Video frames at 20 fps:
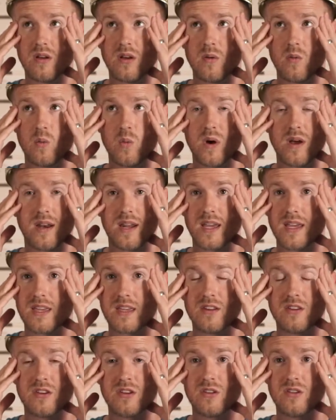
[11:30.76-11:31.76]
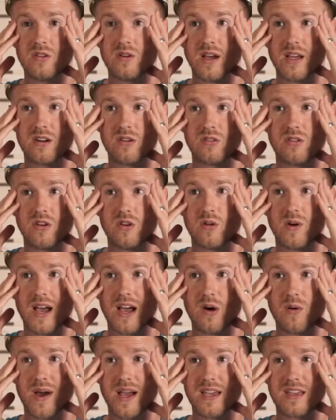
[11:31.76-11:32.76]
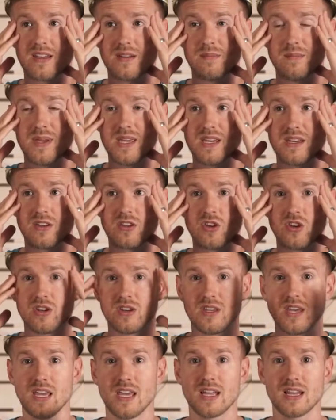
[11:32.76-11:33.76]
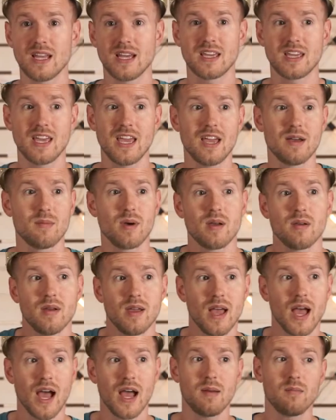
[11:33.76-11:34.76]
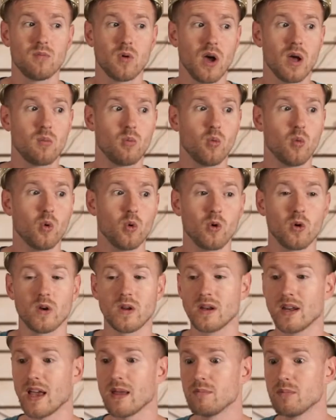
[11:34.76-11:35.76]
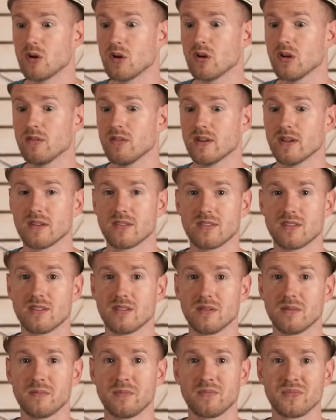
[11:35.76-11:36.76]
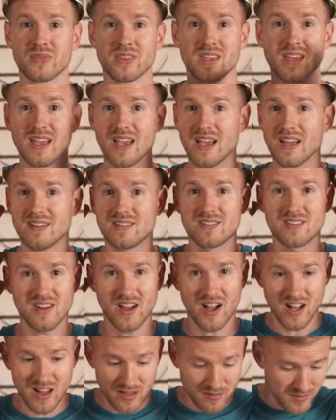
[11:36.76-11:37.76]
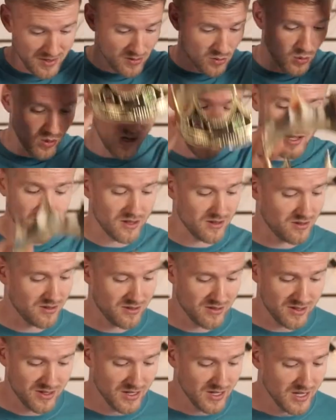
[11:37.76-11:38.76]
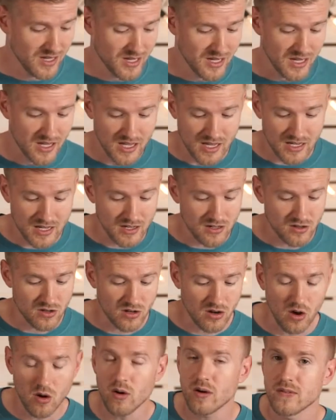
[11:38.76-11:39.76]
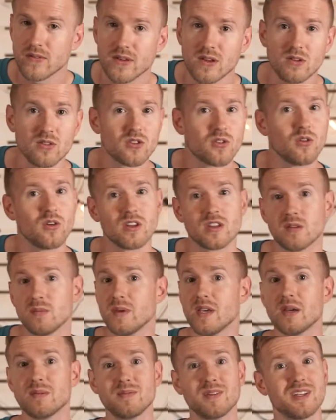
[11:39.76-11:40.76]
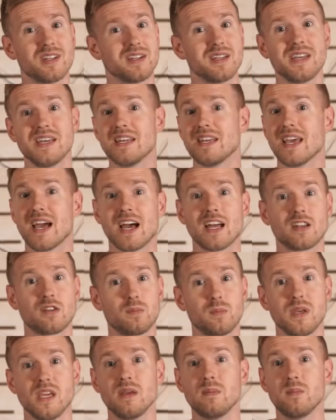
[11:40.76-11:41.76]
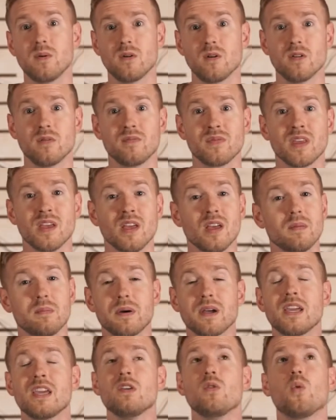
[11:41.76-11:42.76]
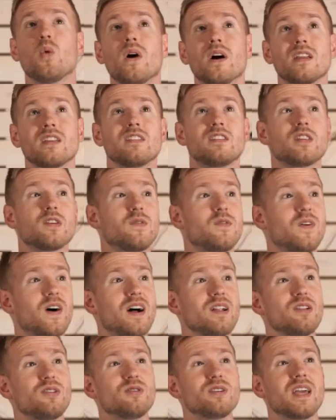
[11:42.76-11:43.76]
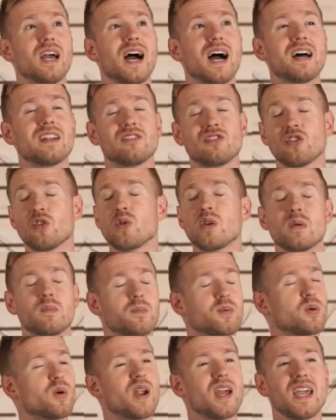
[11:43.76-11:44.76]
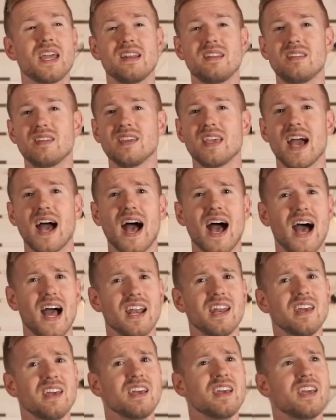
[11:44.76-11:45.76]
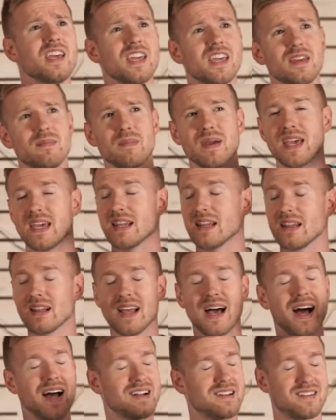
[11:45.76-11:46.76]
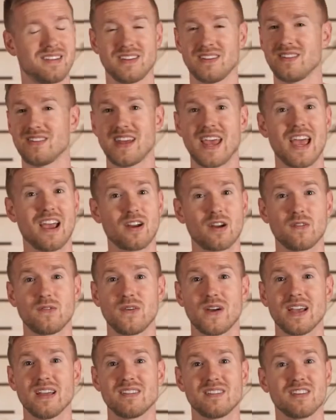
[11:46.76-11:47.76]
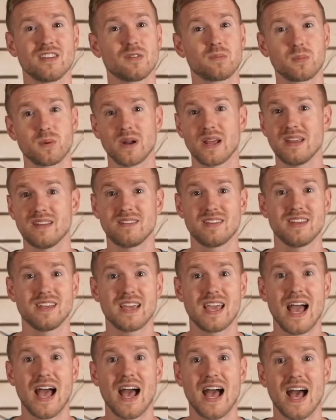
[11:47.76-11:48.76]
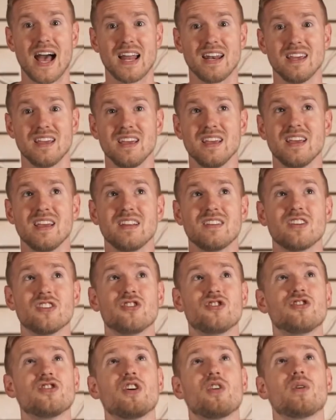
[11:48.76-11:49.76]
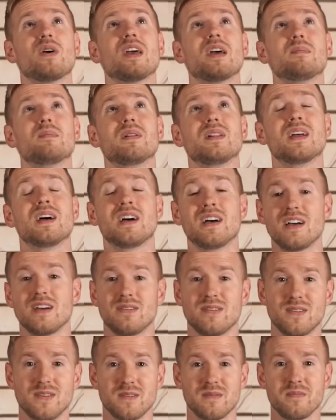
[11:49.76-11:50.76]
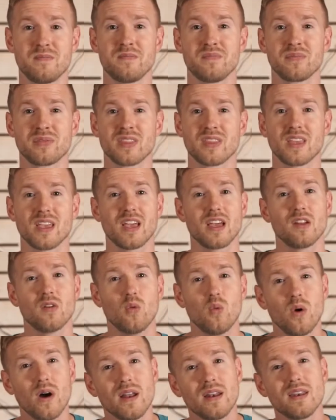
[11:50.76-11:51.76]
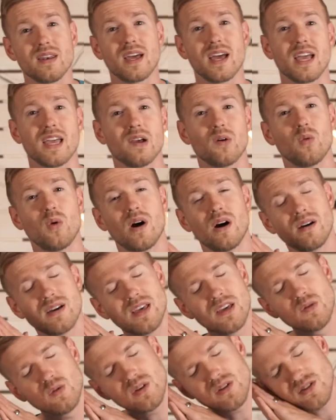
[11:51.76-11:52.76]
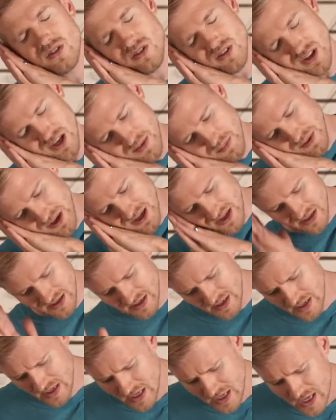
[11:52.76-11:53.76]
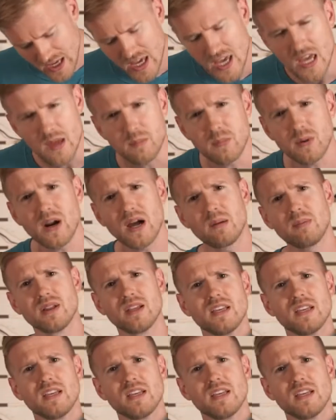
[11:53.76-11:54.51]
what I can do. I don't know how I can be a good king like him. I'm worried. I'm nervous. And Solomon was. He didn't know if he was going to be able to lead God's people, but he wanted to follow God, so he prayed to God. He made lots of sacrifices praising God to show him love. And one night while he was sleeping, he probably